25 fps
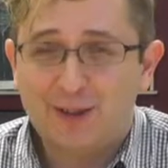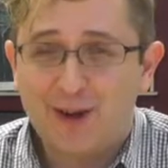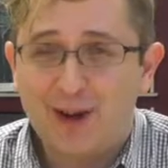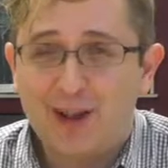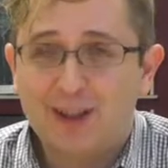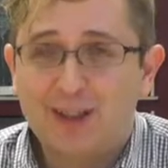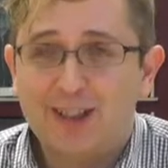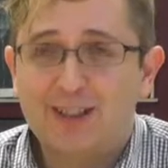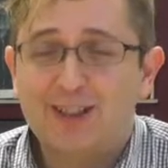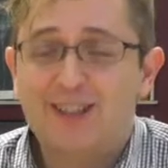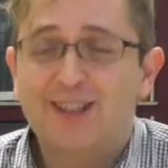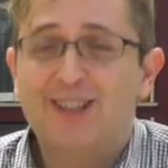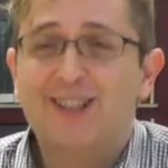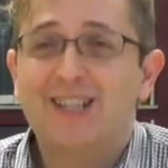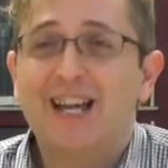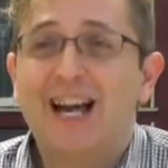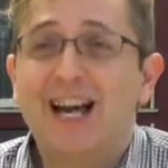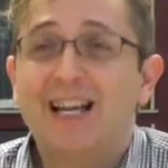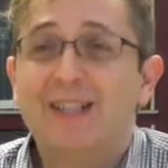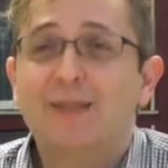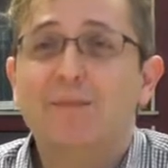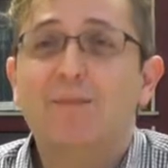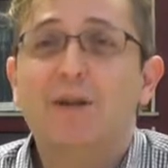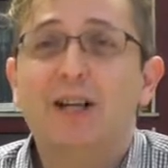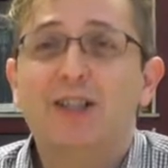scholars
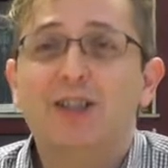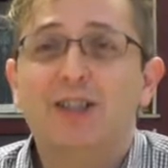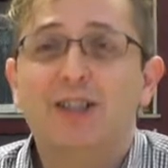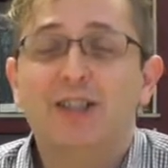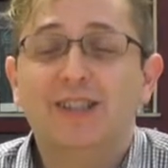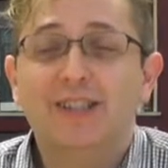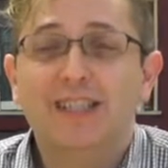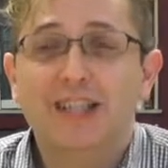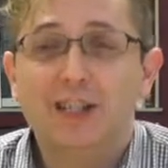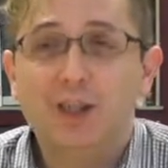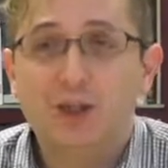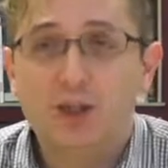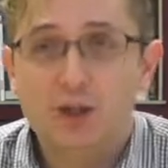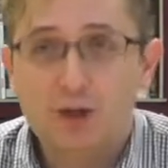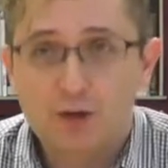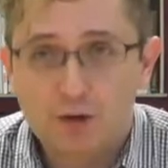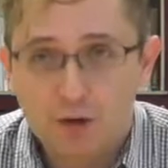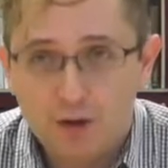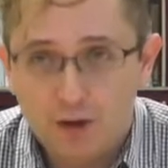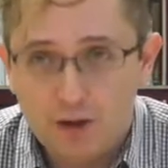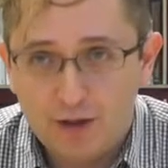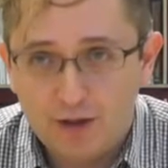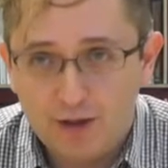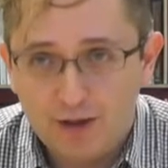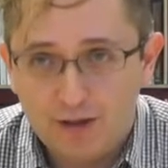as much as they
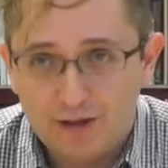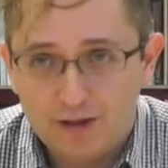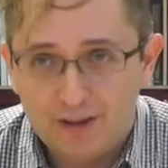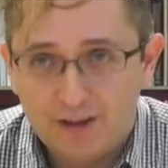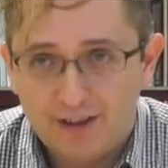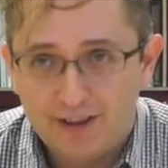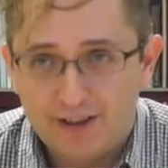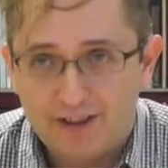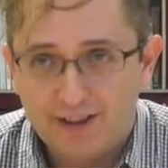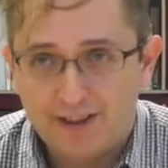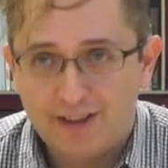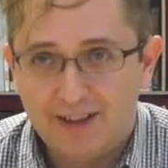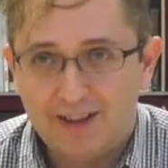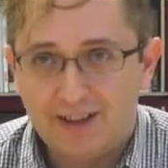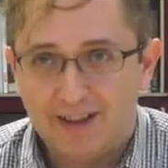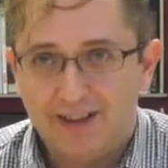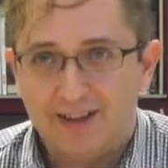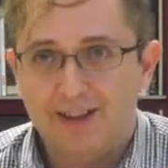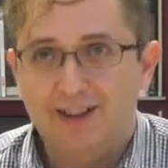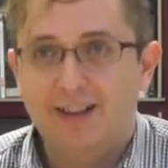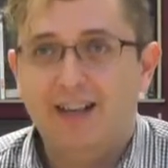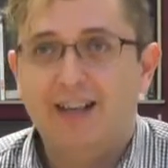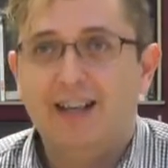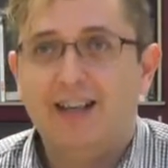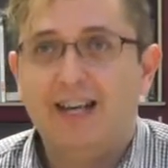should,
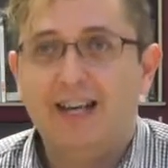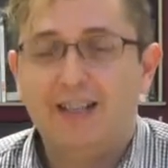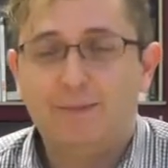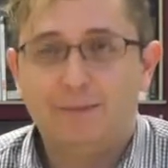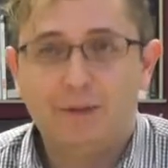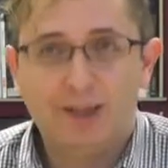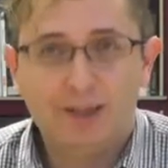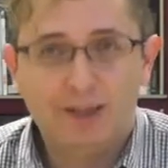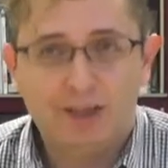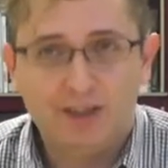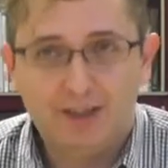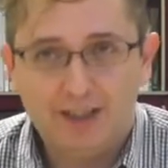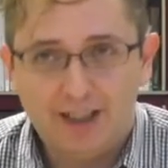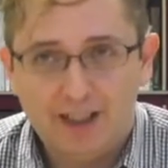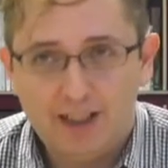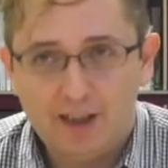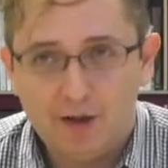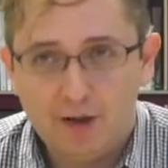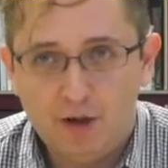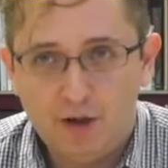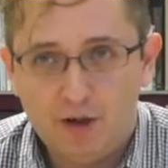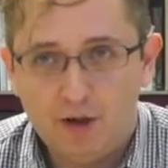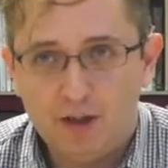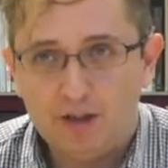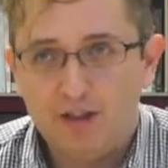as much as they
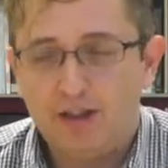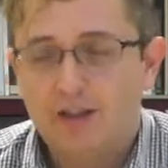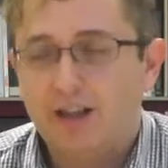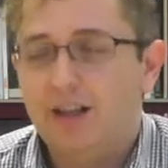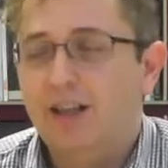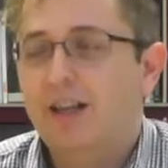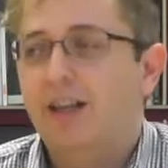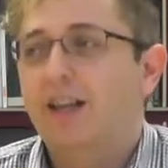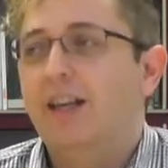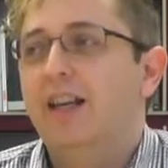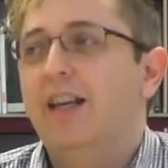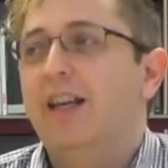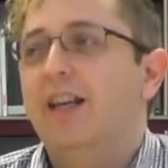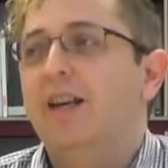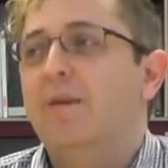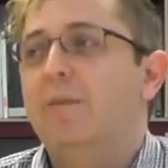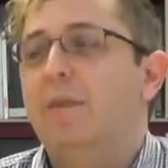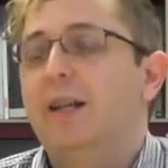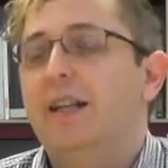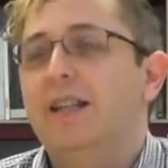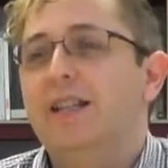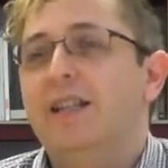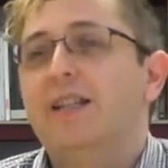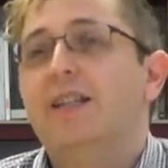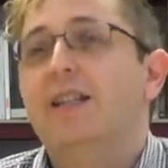could,
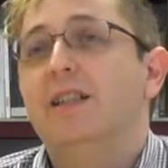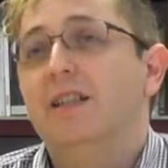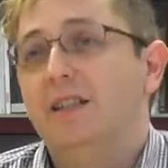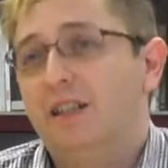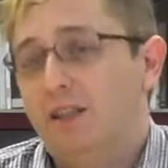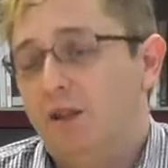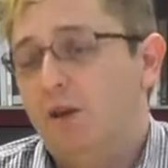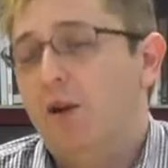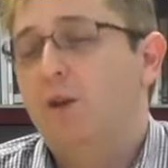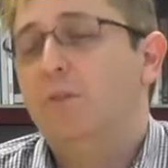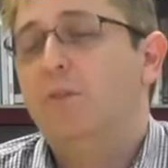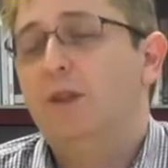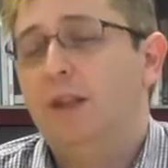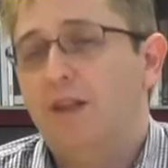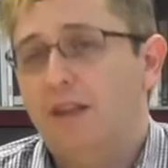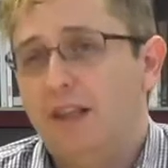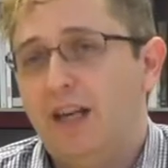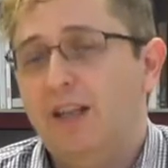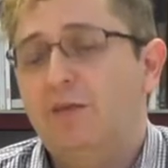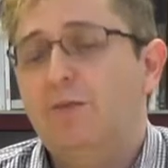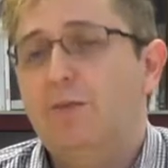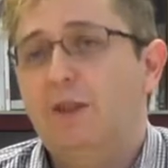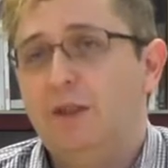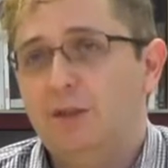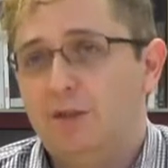but I certainly hope that
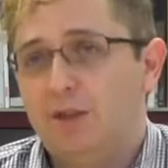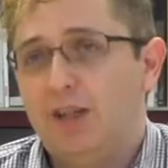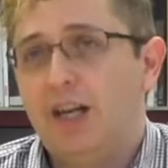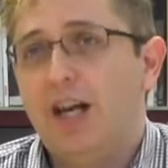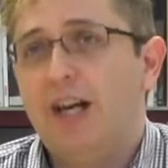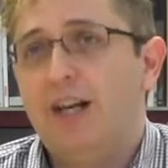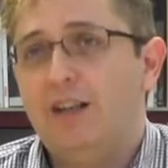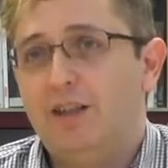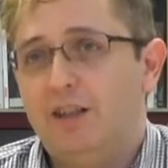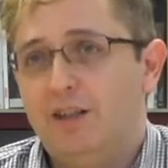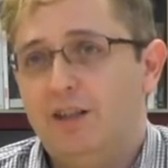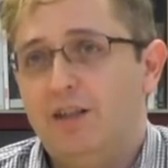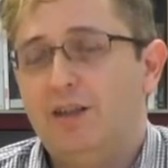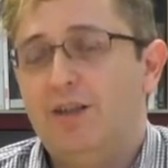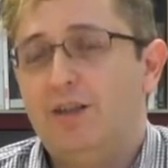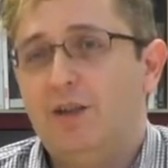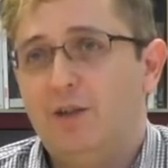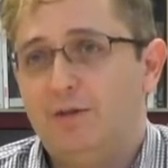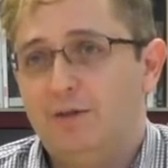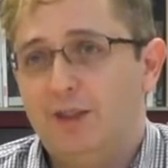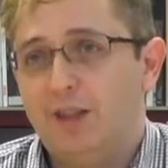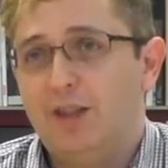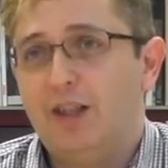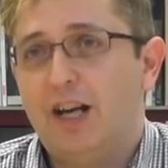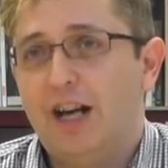that will change
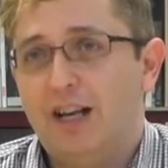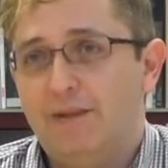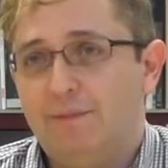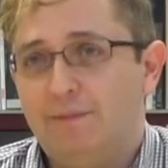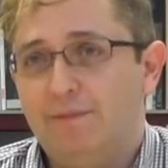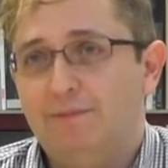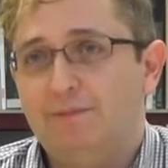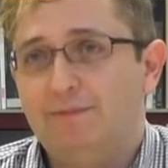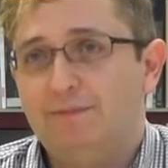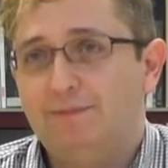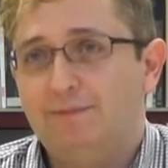over time.